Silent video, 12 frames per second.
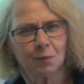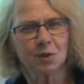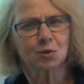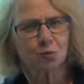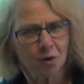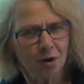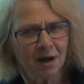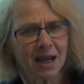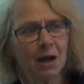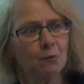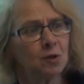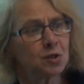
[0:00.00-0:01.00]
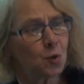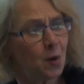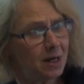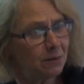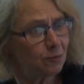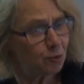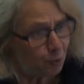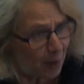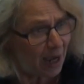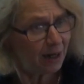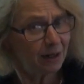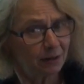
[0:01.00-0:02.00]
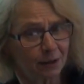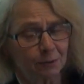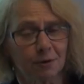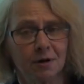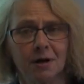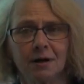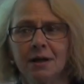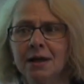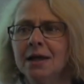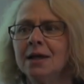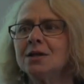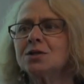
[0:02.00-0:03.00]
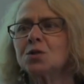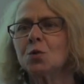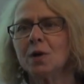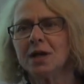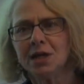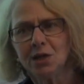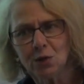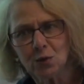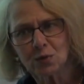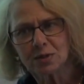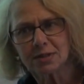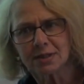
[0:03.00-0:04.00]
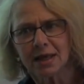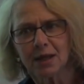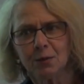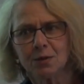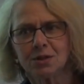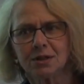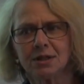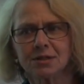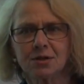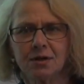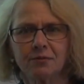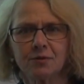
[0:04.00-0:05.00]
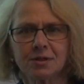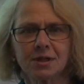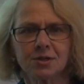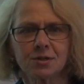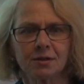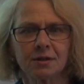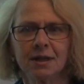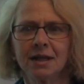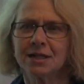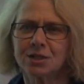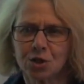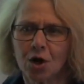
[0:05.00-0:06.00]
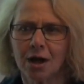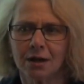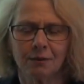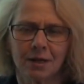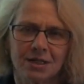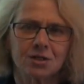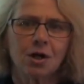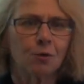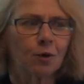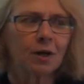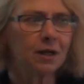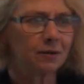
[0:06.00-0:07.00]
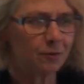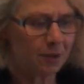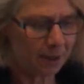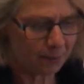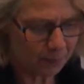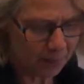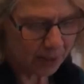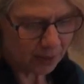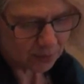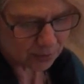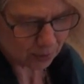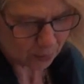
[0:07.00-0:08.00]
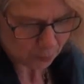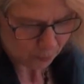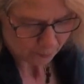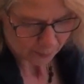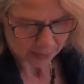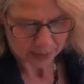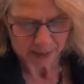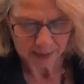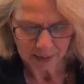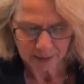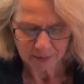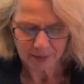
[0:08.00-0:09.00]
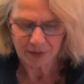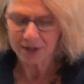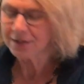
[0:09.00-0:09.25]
what's wrong, and what's quite dramatically wrong, is the way he uses language in his conversation. It's not, it's not working for him. So the